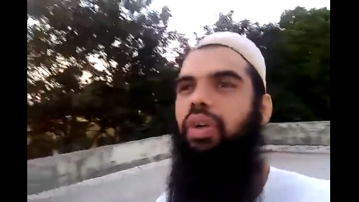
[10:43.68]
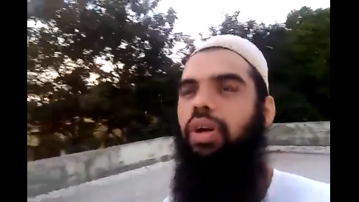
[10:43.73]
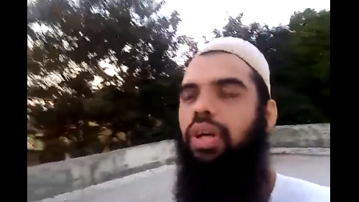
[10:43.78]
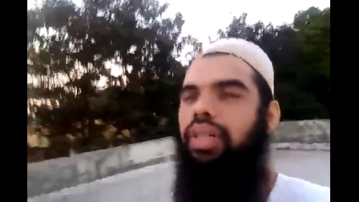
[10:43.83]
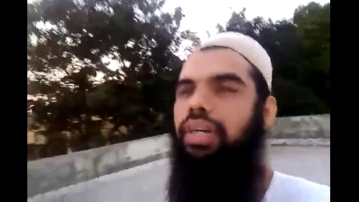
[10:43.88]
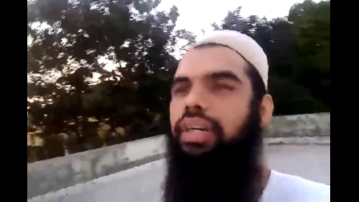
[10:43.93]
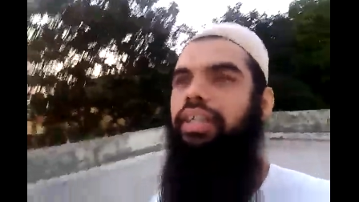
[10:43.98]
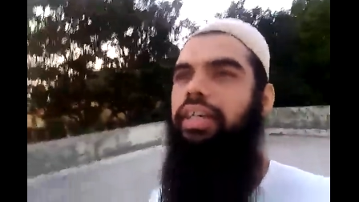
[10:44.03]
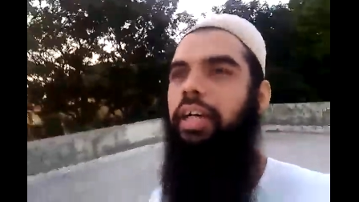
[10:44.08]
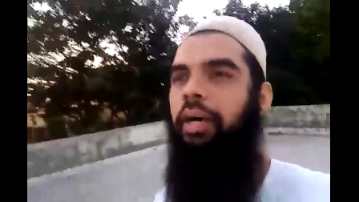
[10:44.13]
a
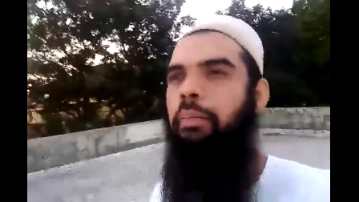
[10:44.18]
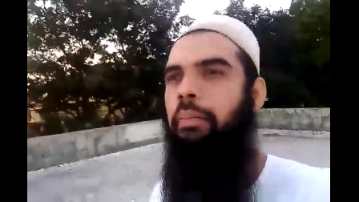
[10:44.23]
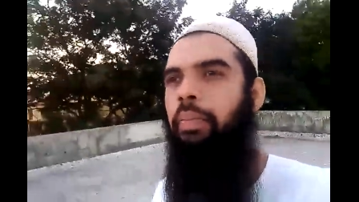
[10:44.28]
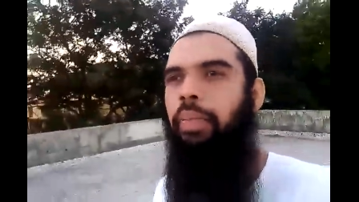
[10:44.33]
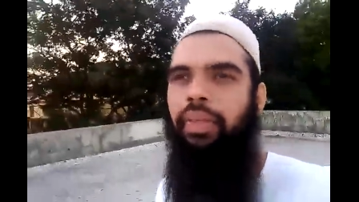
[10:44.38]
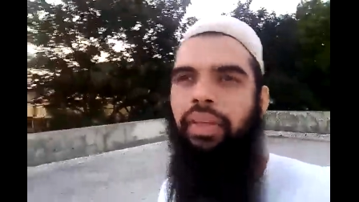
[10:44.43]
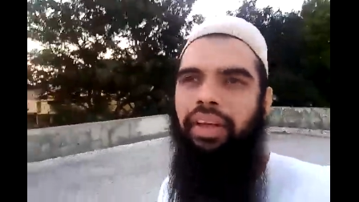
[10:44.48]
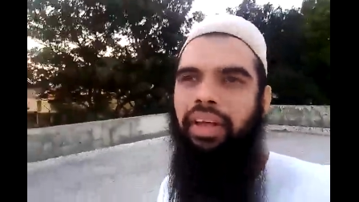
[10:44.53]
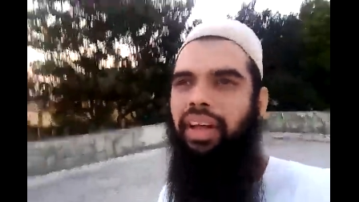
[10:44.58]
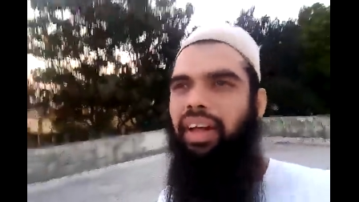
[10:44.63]
holiday,
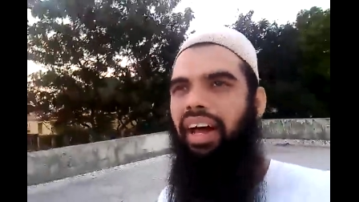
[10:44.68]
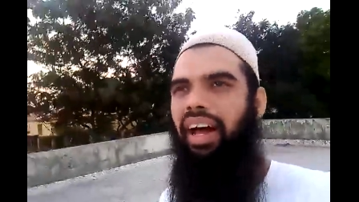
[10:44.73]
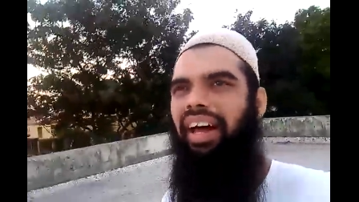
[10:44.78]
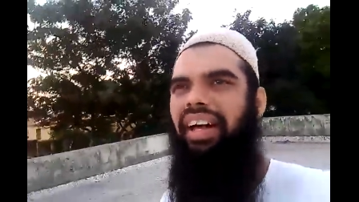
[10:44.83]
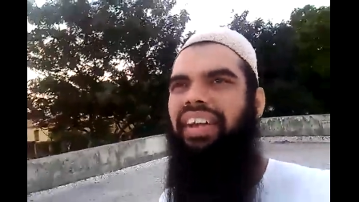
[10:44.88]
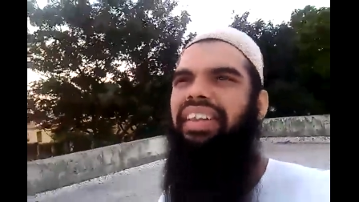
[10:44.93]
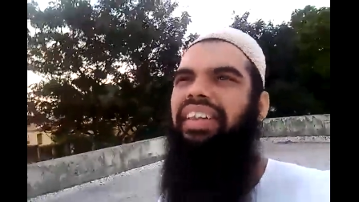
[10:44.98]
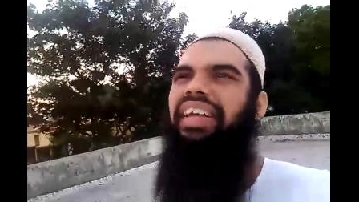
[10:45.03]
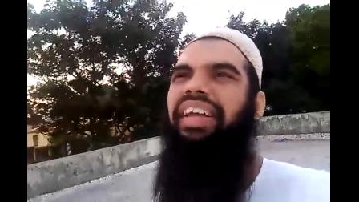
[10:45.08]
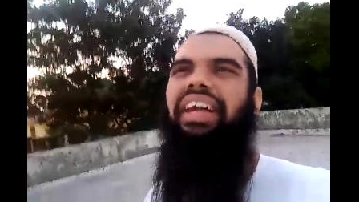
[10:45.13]

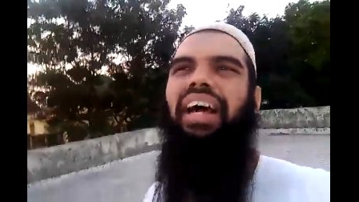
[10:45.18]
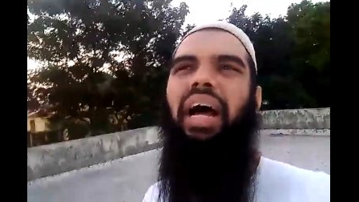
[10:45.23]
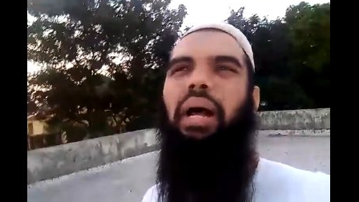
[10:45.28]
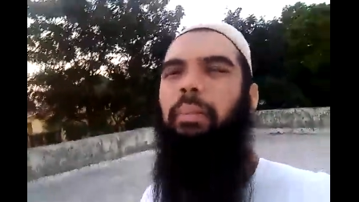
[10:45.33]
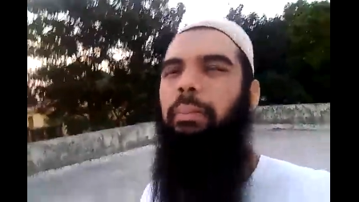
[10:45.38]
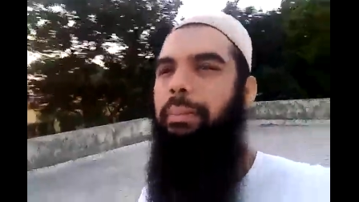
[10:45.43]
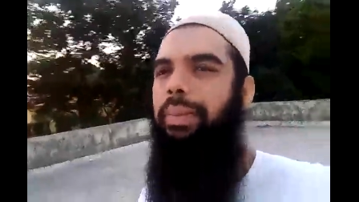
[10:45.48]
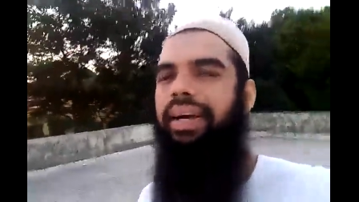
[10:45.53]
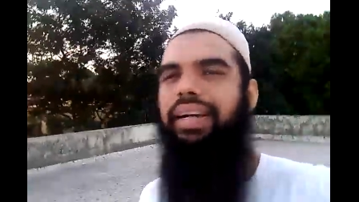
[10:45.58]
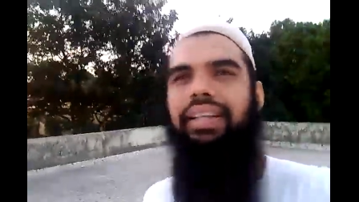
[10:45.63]
and I
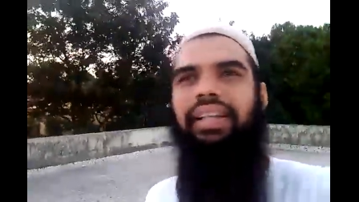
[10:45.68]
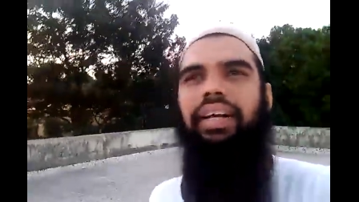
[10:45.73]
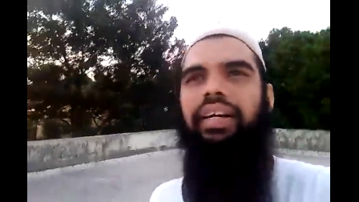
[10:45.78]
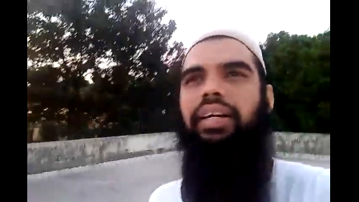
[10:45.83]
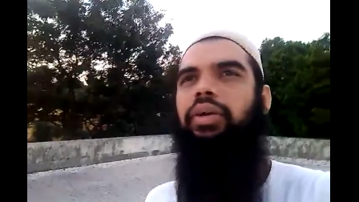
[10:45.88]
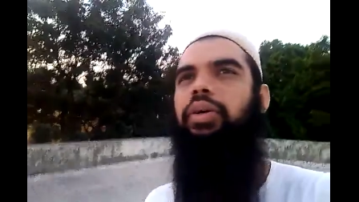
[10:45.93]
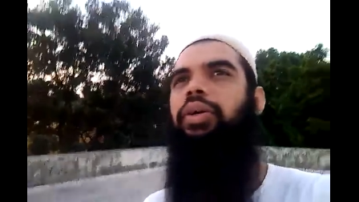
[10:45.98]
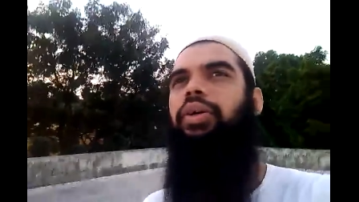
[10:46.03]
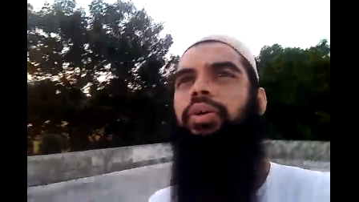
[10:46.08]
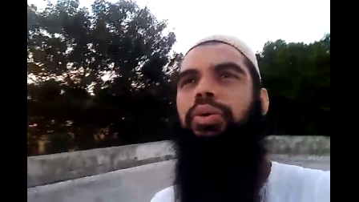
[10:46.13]
bet they
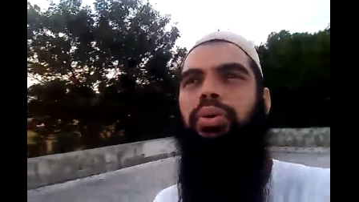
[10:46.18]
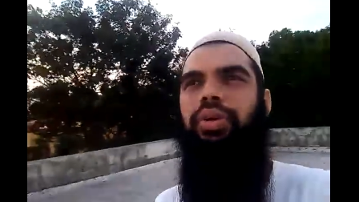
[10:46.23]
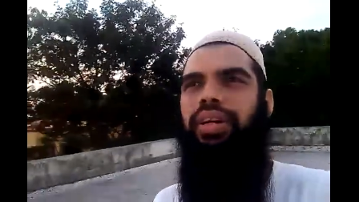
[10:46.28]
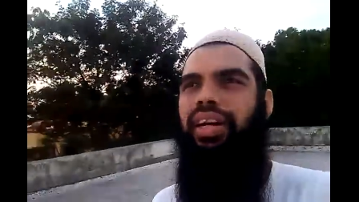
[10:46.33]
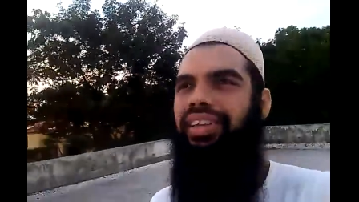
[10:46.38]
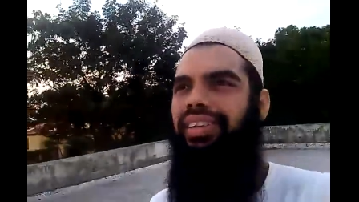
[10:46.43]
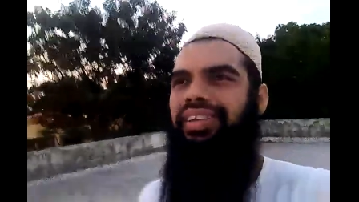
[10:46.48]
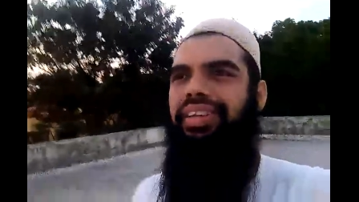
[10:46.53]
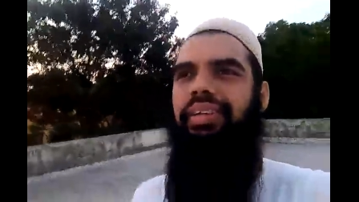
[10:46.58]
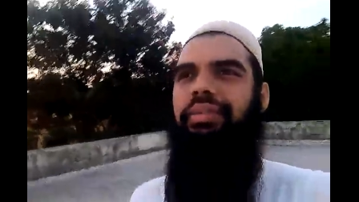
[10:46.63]
are going to do
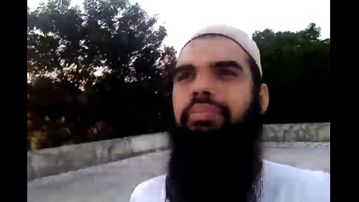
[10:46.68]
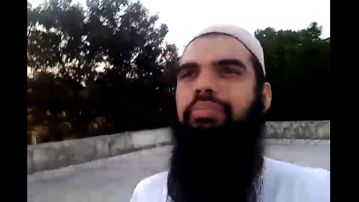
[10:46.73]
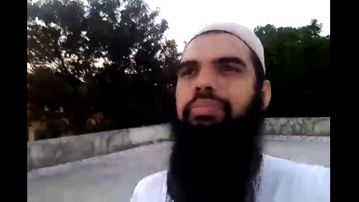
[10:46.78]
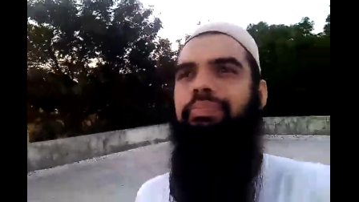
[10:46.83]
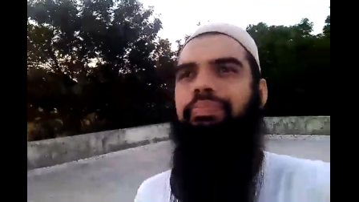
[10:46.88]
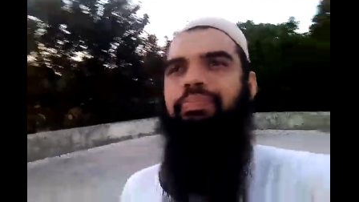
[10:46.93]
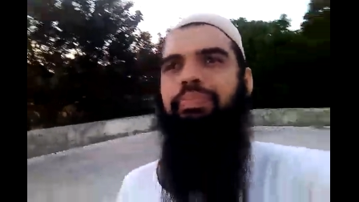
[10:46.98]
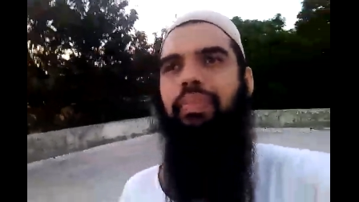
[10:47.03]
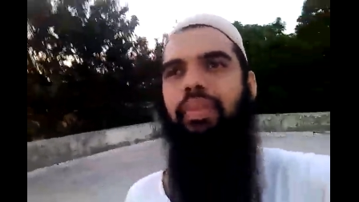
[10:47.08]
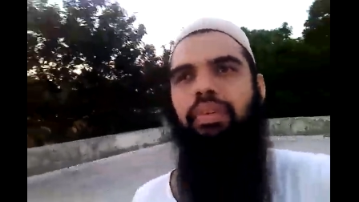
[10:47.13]
nothing.
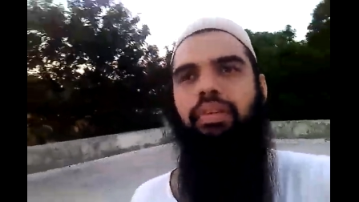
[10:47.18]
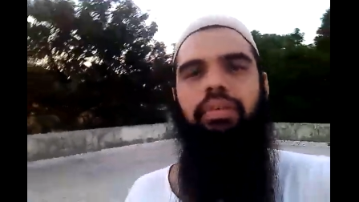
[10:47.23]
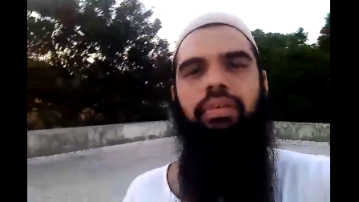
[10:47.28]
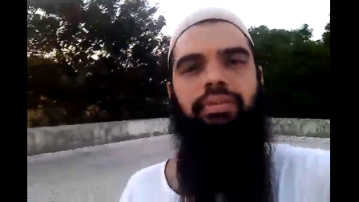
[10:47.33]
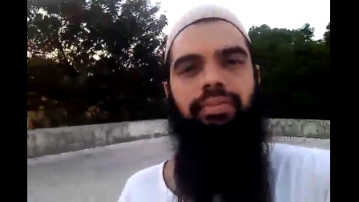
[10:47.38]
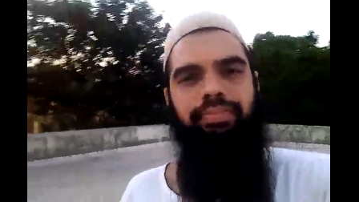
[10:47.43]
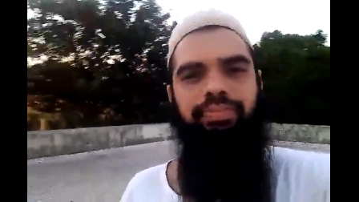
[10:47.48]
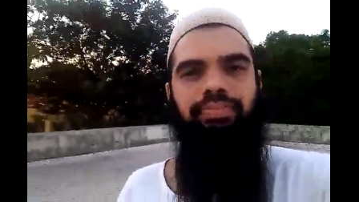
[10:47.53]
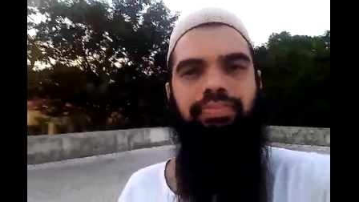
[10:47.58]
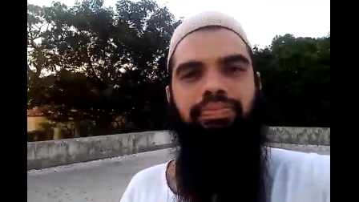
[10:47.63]

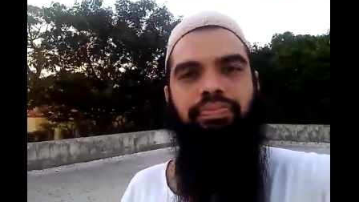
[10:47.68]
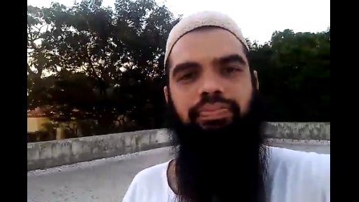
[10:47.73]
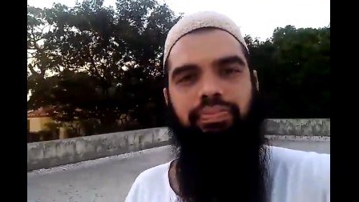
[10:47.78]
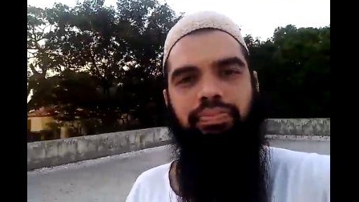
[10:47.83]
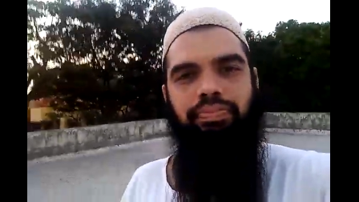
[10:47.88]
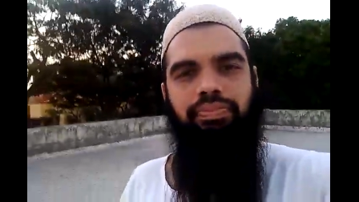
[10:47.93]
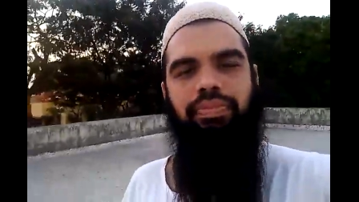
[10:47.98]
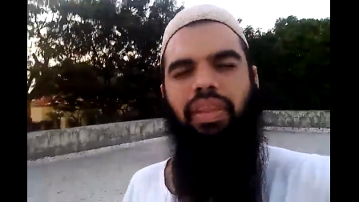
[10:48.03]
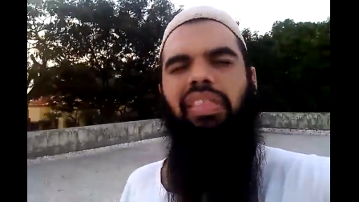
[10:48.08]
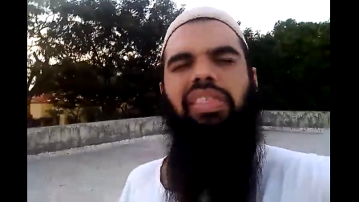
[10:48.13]

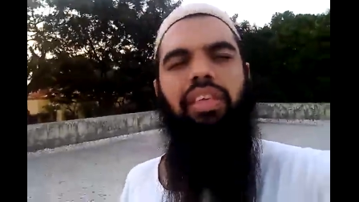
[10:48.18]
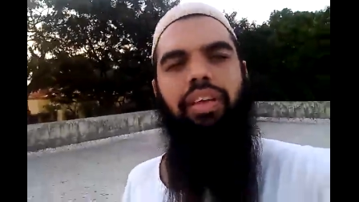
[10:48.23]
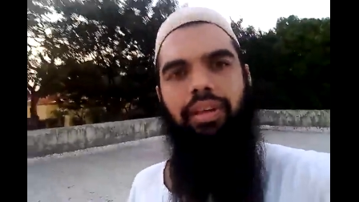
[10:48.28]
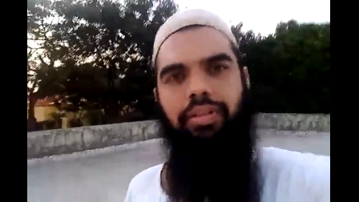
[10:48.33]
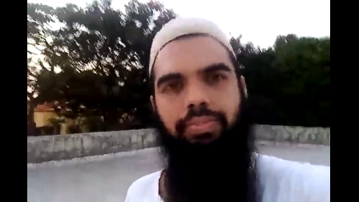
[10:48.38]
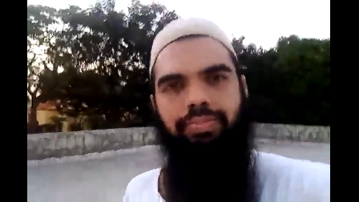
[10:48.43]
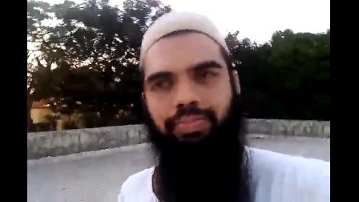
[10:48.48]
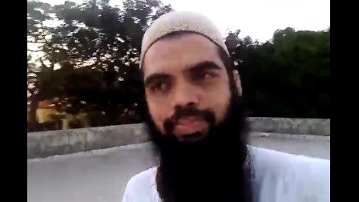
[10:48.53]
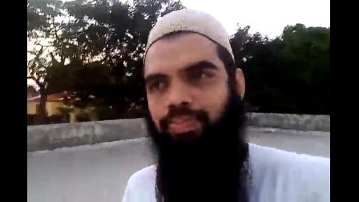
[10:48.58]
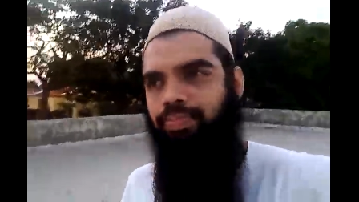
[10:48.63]
Nothing.
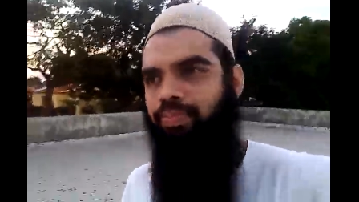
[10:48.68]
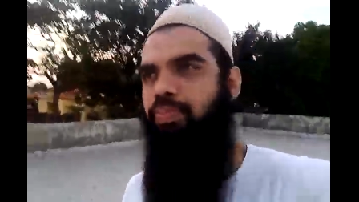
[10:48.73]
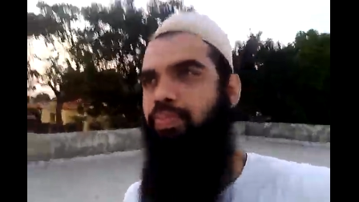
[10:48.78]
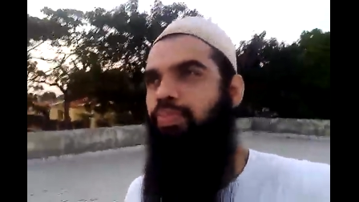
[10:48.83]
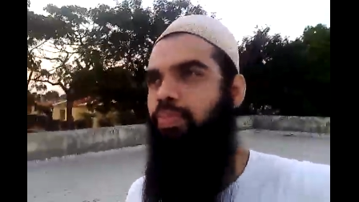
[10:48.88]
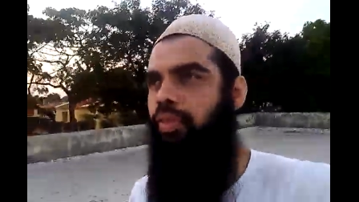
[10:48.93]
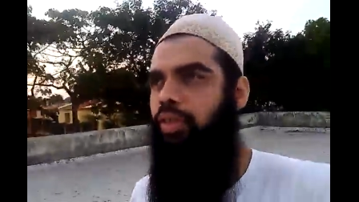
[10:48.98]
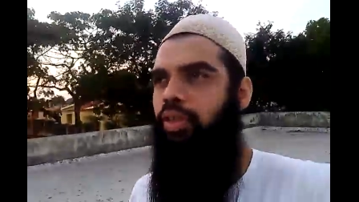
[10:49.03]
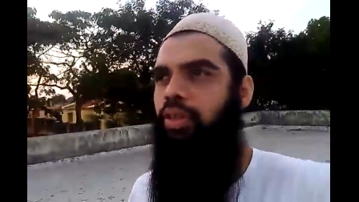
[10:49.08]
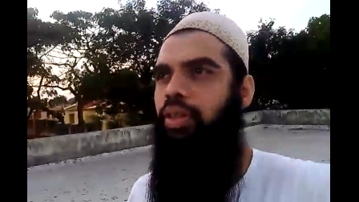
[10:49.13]

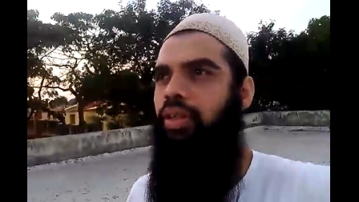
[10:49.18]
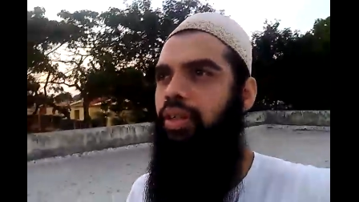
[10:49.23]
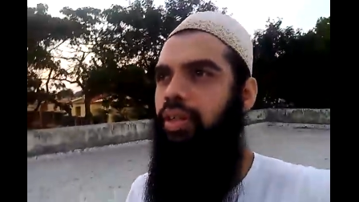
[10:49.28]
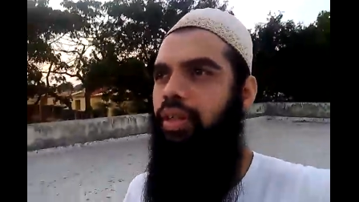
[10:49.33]
So,